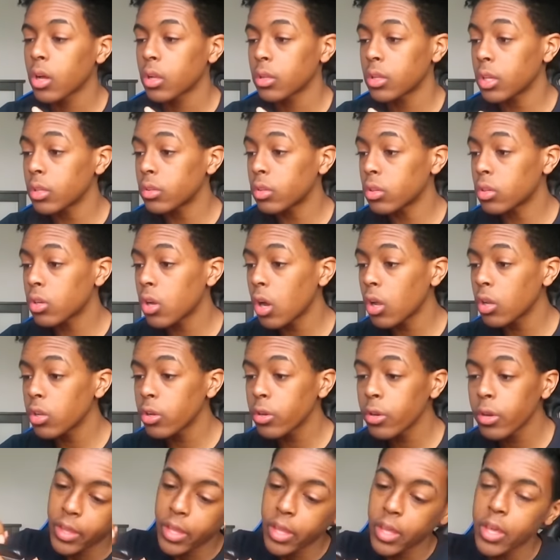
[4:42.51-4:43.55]
Click the
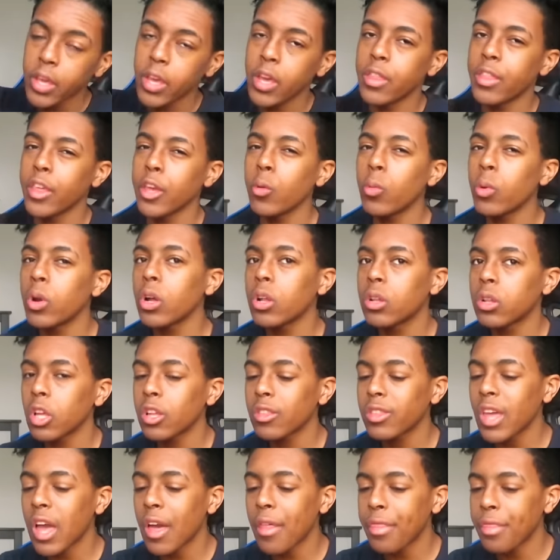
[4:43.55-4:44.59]
color, and then you want to click
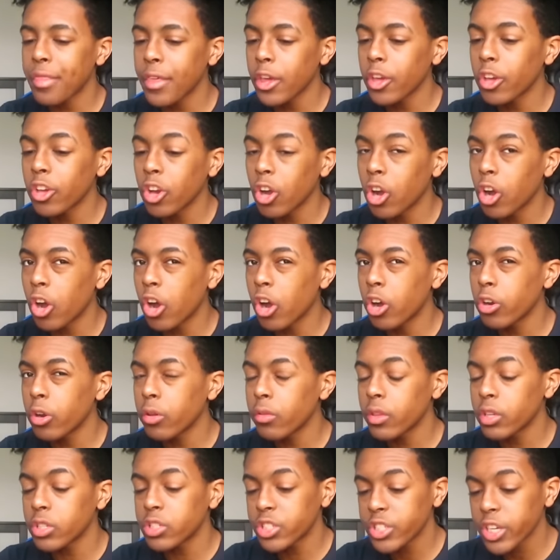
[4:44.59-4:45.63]
that thing under
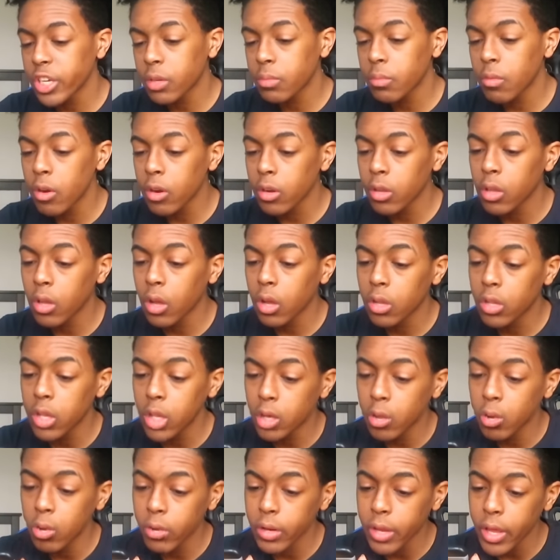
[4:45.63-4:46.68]
the check mark,
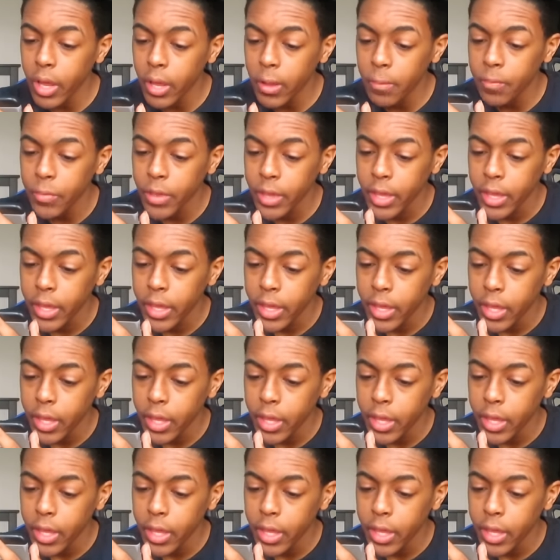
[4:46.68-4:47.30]
click on that,